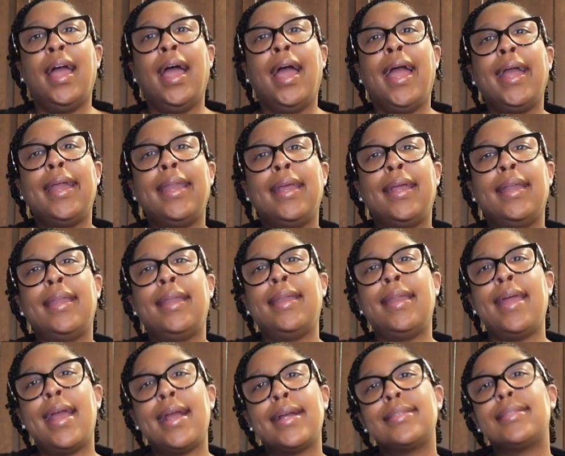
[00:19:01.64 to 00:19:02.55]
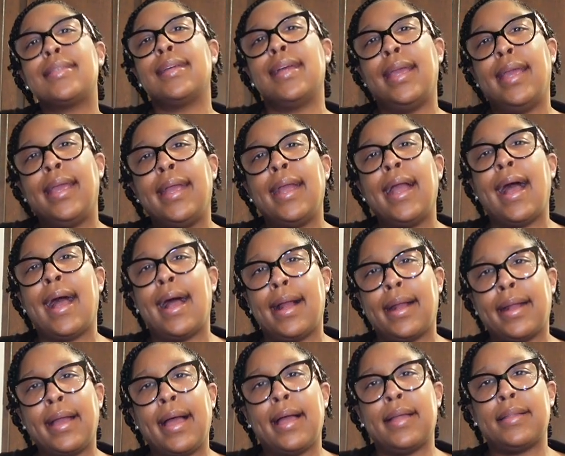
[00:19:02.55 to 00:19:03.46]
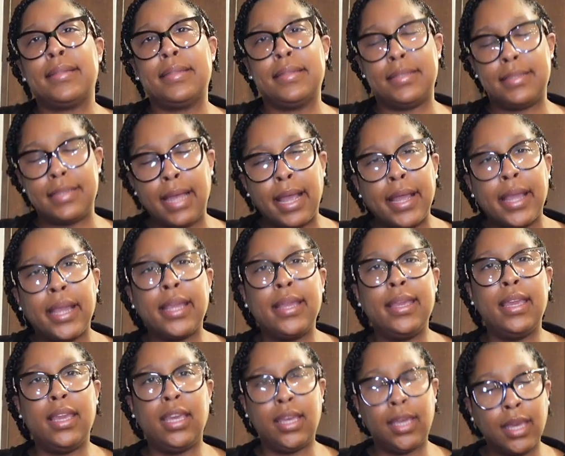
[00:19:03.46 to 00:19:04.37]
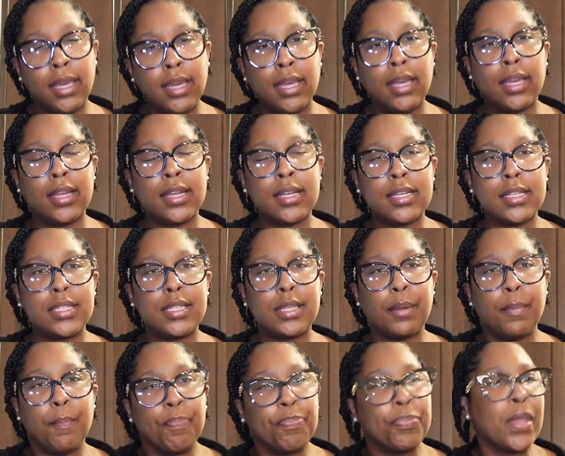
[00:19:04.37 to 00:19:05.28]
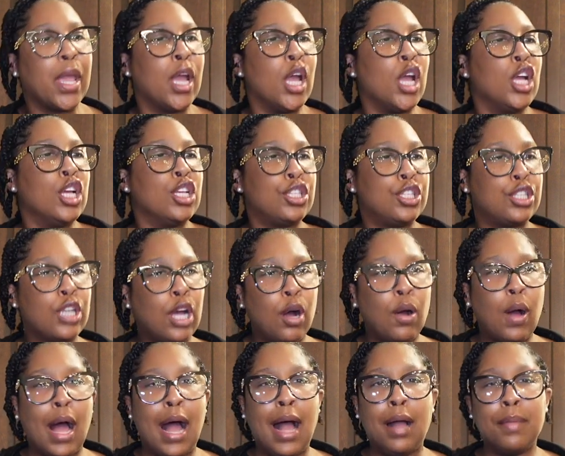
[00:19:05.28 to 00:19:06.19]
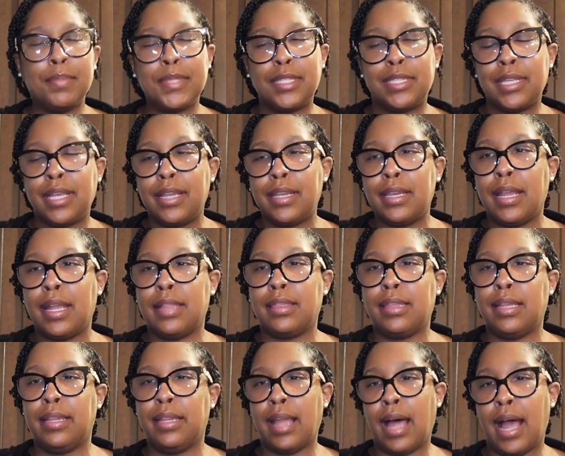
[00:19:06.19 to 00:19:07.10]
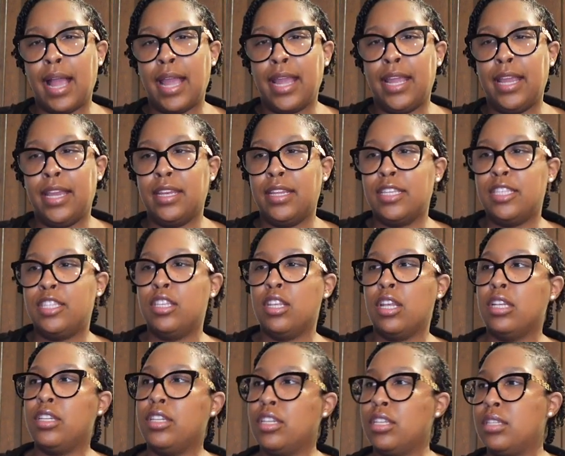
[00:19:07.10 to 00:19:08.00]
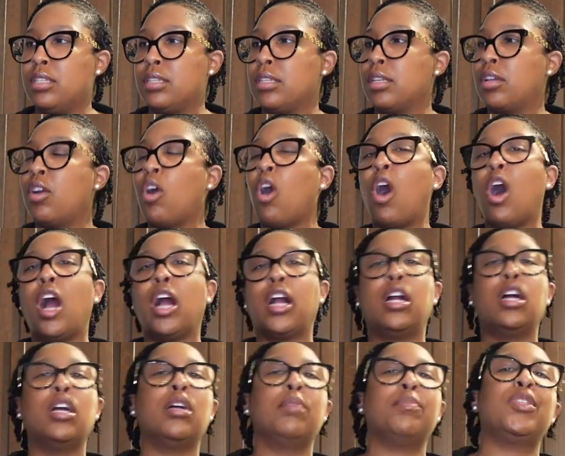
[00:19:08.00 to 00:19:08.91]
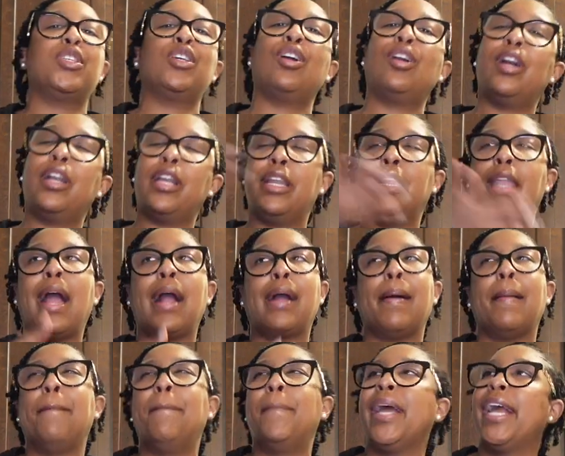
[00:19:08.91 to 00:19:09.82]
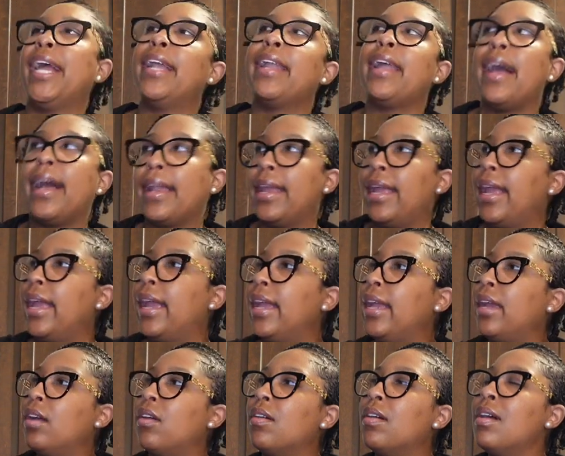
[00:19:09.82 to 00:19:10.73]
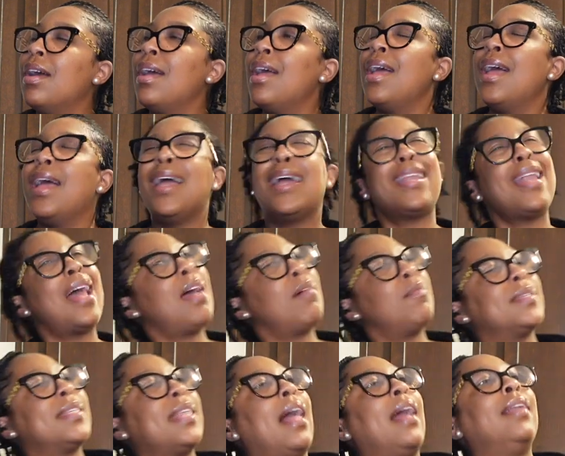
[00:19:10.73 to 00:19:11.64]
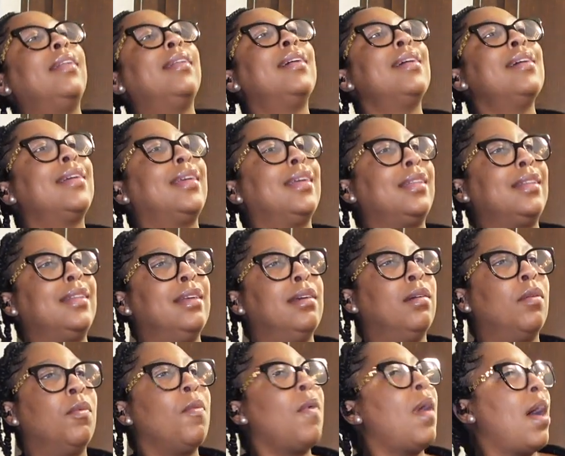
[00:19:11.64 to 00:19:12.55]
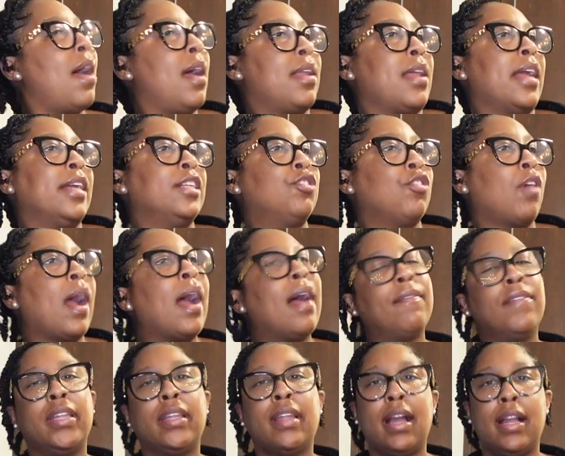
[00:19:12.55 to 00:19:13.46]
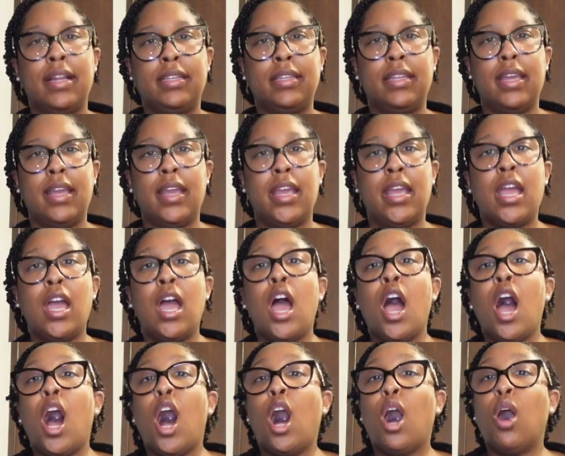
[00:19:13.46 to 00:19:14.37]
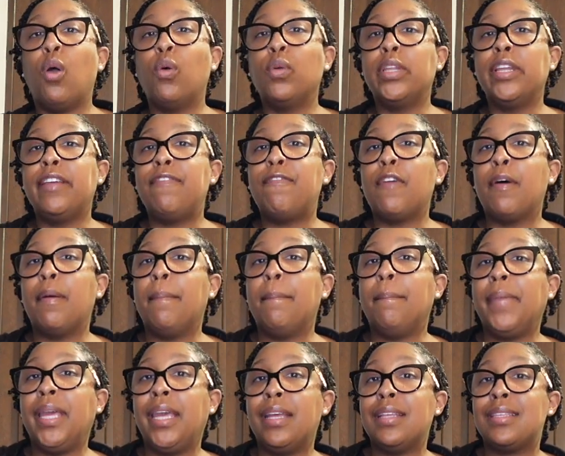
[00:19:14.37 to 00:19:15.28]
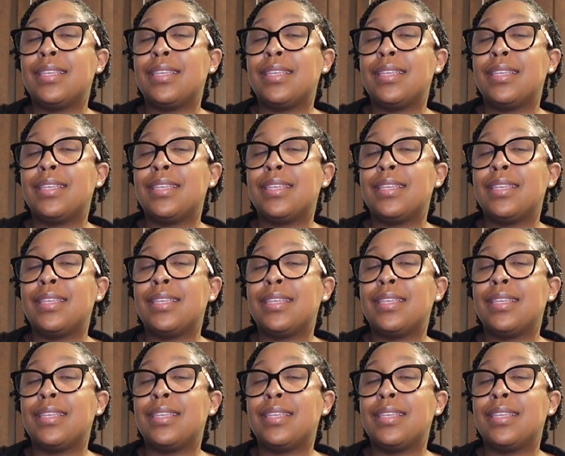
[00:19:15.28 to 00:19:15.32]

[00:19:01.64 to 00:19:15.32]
and then the next thing I got to say is, so I'm sitting at the light and this, this car come turning like a bat out of hell. And I was like, look at them. Why are they driving like that? Only for me